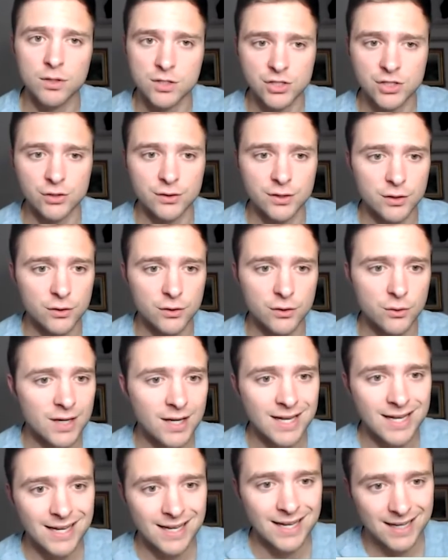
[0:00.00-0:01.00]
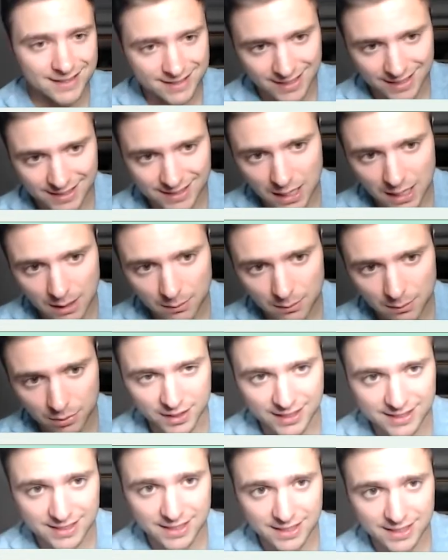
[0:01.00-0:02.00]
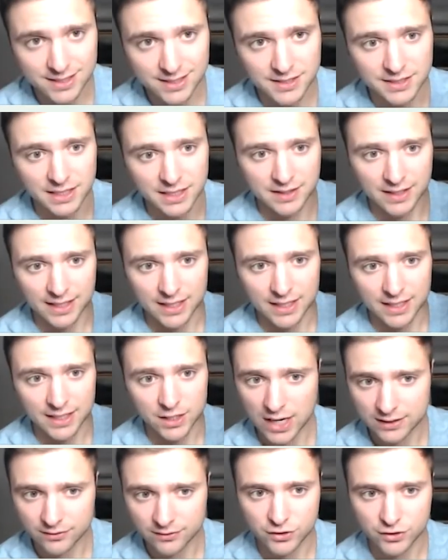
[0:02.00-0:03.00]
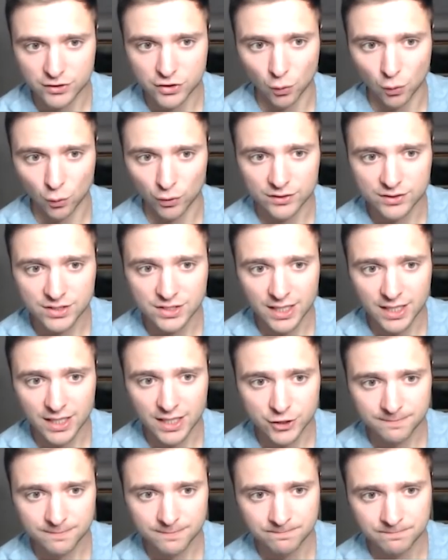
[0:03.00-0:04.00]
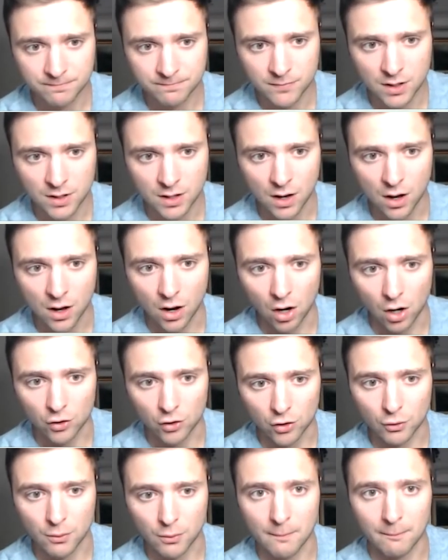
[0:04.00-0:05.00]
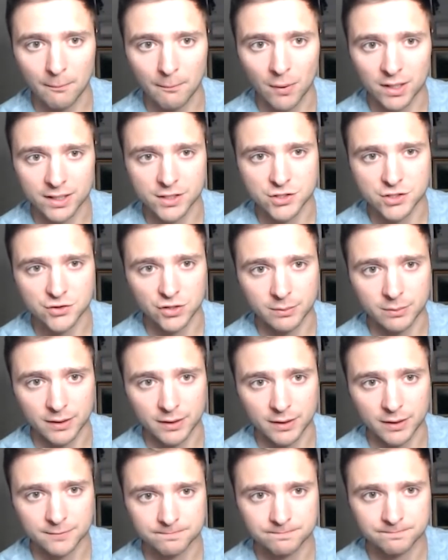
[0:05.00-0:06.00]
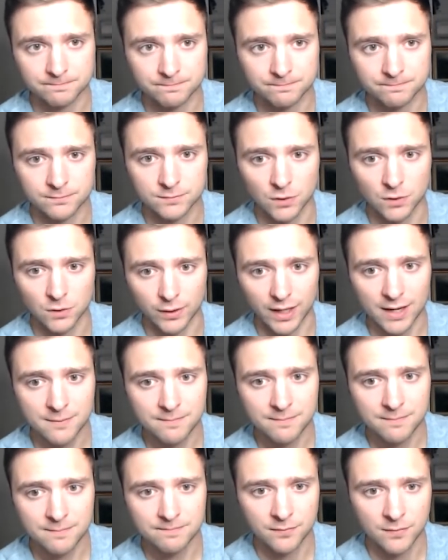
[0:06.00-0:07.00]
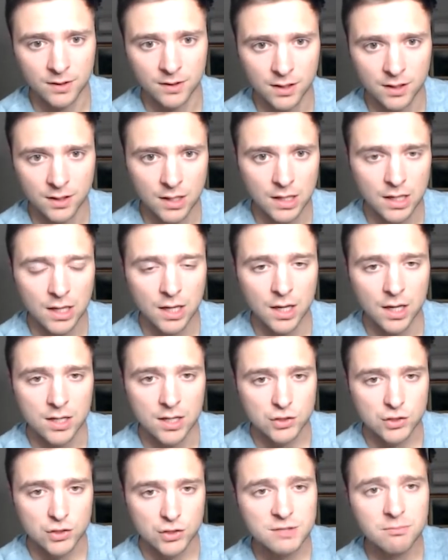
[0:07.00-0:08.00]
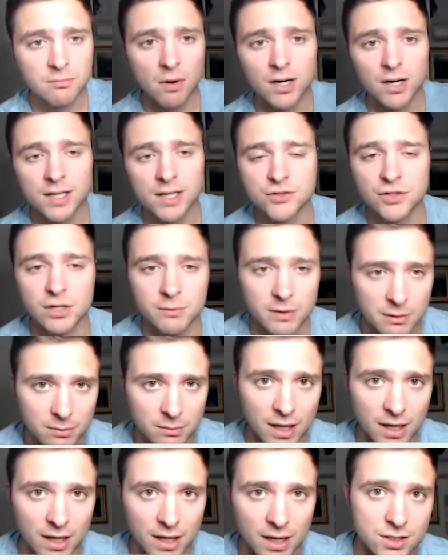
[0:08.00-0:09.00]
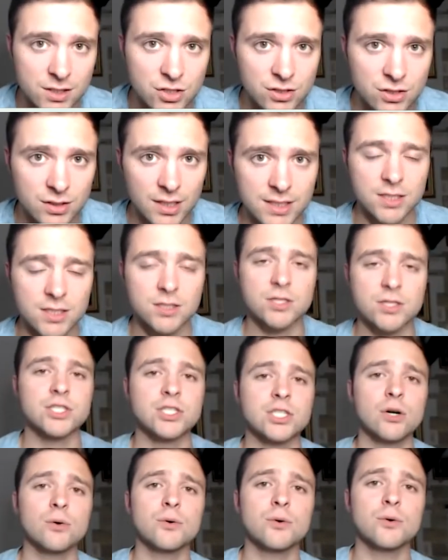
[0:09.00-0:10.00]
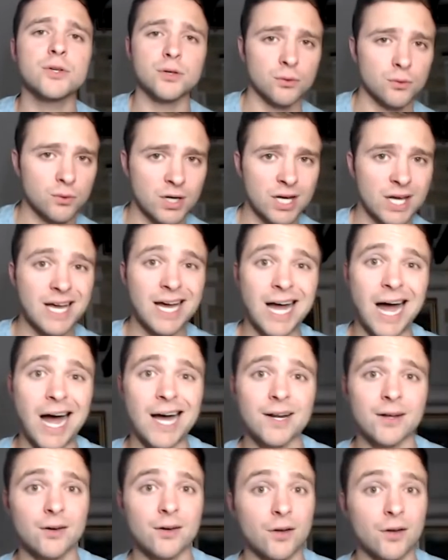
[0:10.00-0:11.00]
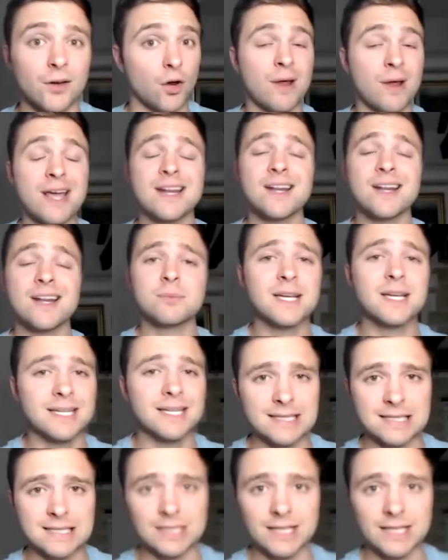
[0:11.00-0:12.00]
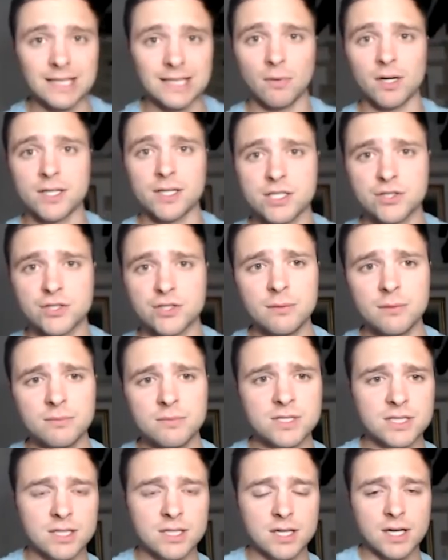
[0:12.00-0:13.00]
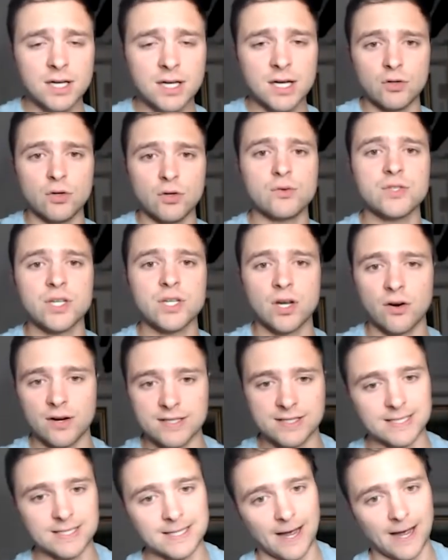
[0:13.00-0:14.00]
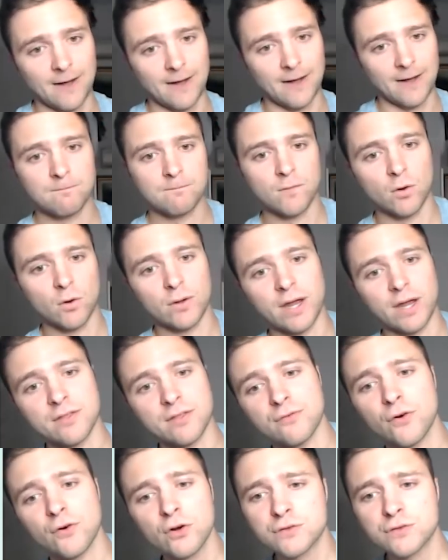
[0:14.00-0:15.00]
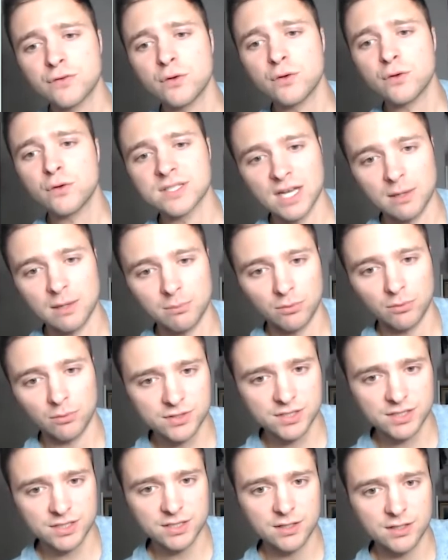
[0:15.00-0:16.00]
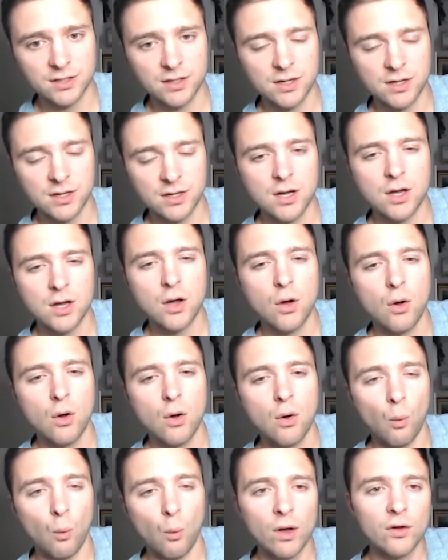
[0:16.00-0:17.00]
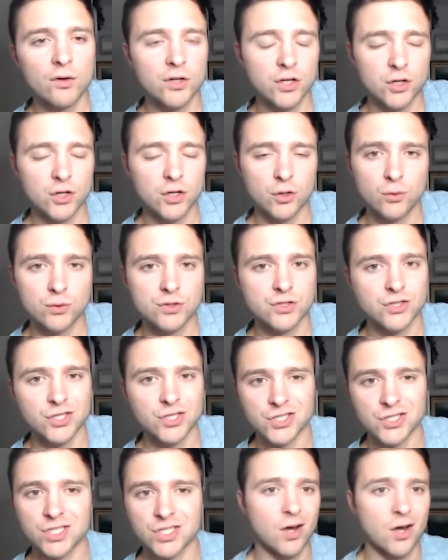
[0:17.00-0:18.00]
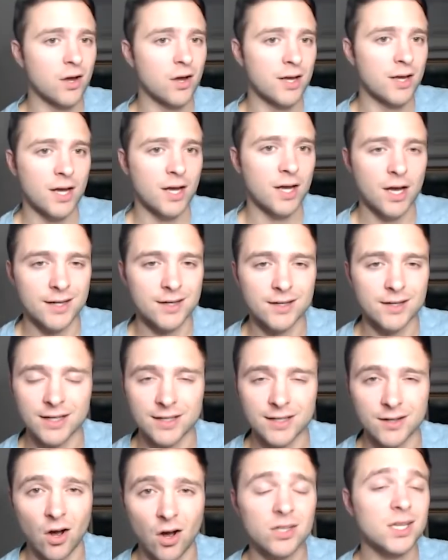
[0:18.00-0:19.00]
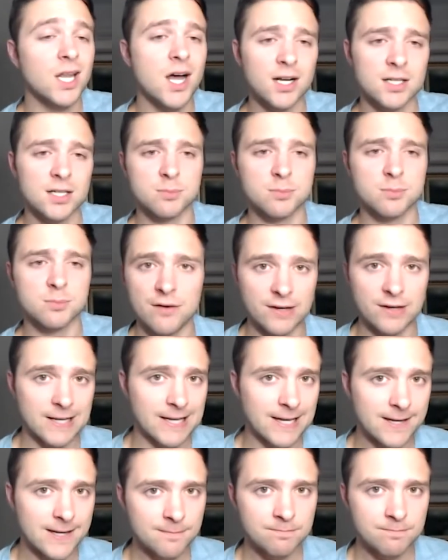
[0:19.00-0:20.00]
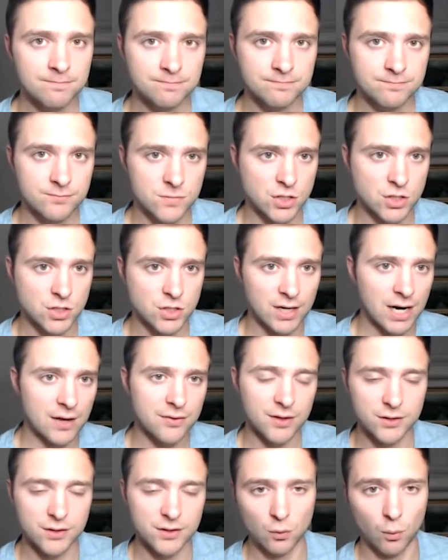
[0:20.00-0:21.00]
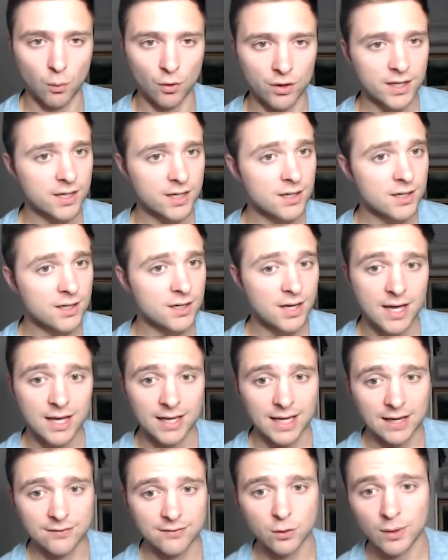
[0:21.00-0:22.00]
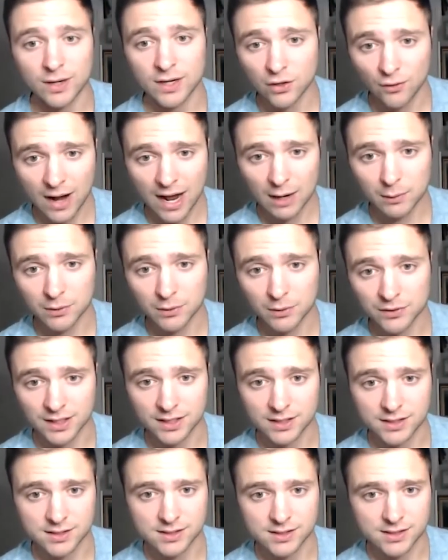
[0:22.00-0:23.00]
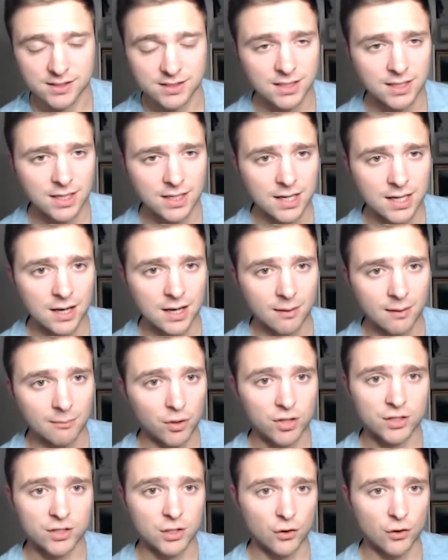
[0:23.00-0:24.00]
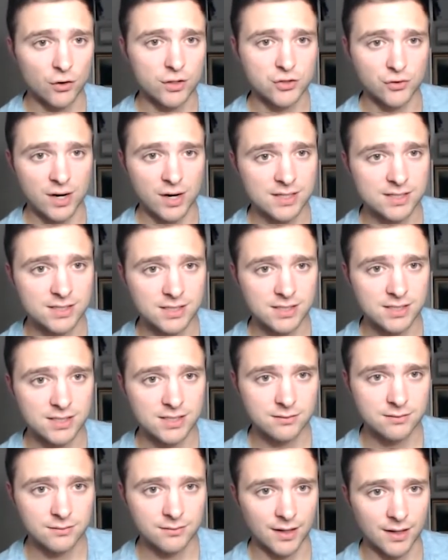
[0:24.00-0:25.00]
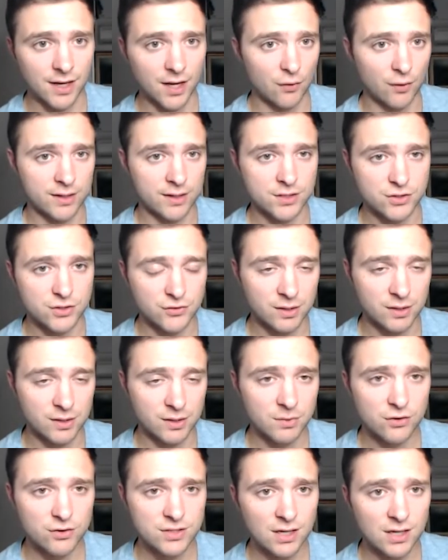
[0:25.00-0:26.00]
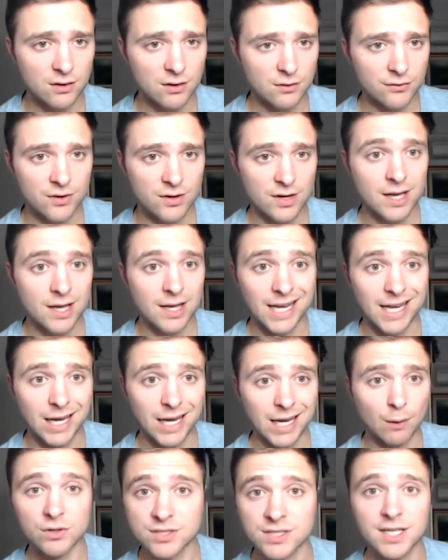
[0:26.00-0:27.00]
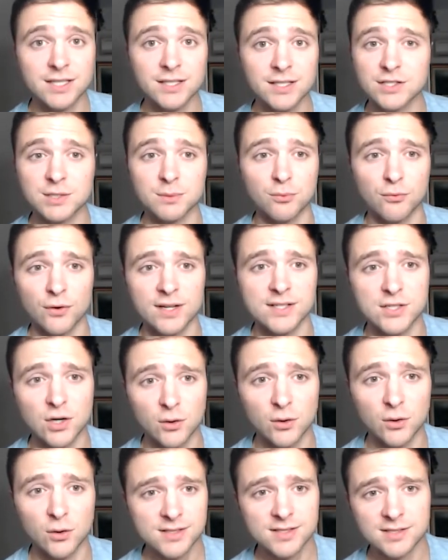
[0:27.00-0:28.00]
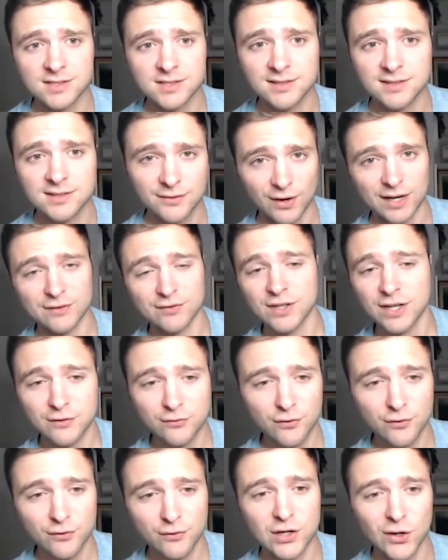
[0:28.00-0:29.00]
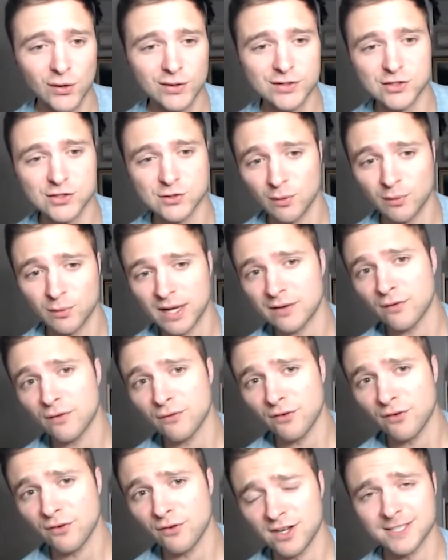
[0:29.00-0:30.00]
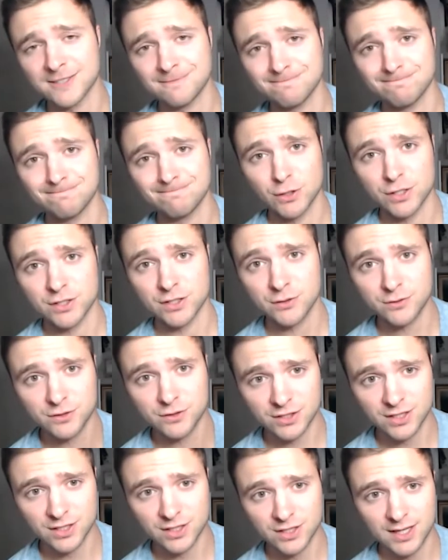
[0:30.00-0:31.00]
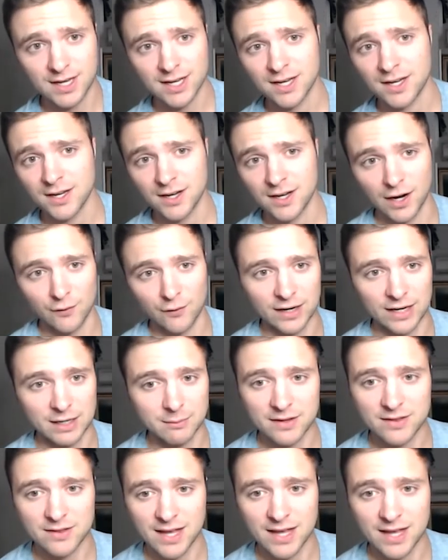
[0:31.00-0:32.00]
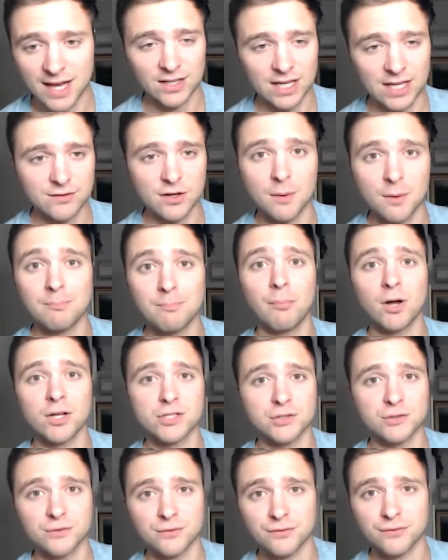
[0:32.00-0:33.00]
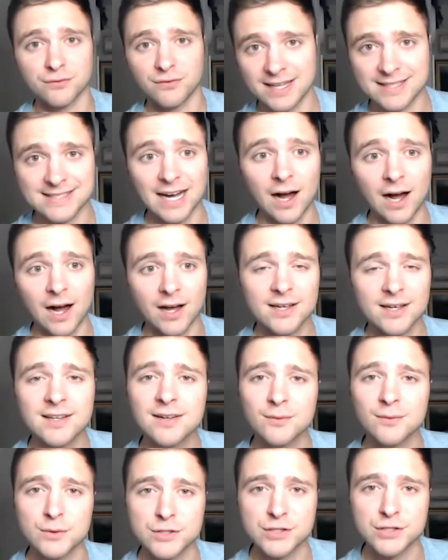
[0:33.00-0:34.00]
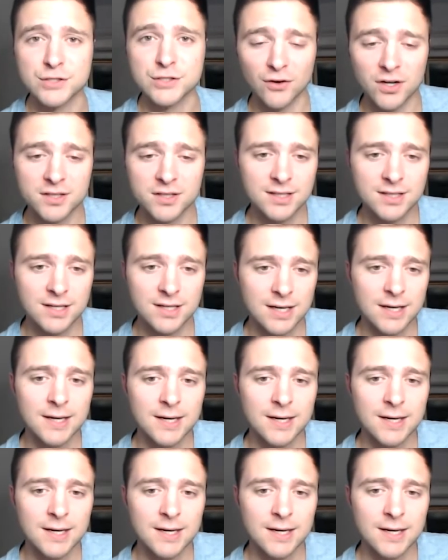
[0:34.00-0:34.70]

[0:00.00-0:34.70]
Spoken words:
I want to show you is an example that exists inside the interactive tutorial section under money streaming. Okay. So this money streaming page is going to show you how to create, update, and delete money streams using our SDK. Okay. The first few examples will use just an unlocked private key to show you how things are working. If you interact with these, put in your address and create a stream to yourself, it will send you some free tokens, right? If you need free tokens as well, we have a faucet you can use. I recommend that. It'll give you a bunch of fake DAI, which is fun.